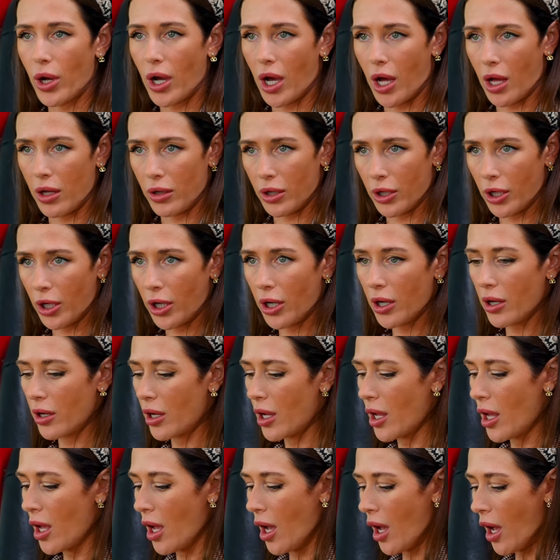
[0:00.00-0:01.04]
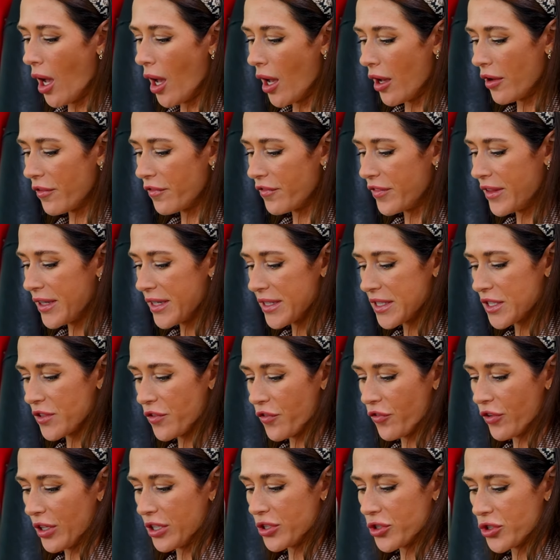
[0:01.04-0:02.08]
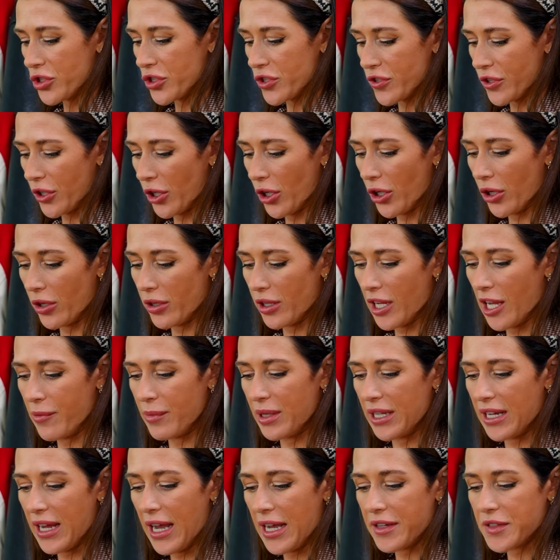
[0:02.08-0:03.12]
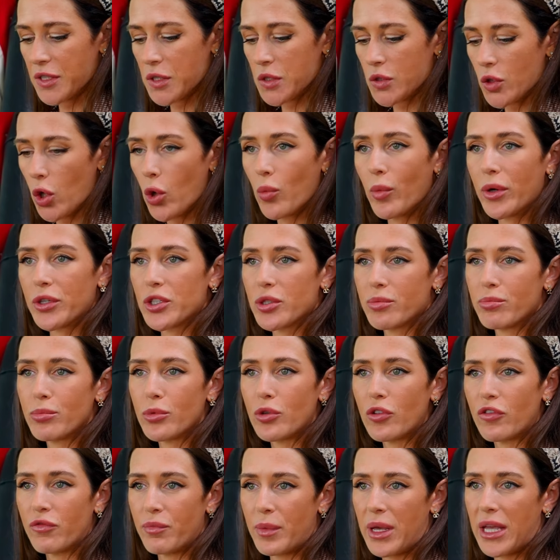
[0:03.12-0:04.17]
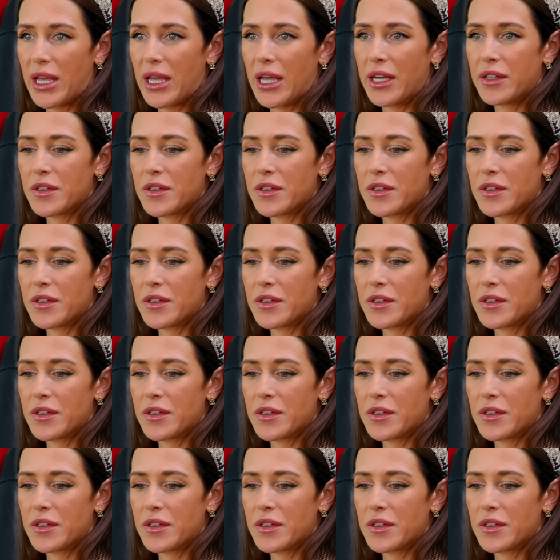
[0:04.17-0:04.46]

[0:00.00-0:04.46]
color of this fringe skirt. I mean, it has so much movement